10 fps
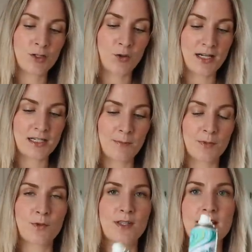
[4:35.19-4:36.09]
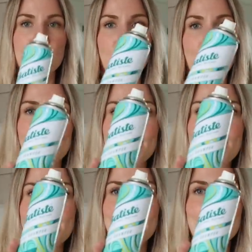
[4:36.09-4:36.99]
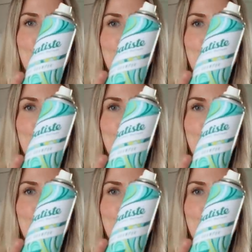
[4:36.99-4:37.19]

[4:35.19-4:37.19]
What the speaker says: dry shampoo. This is from Batiste,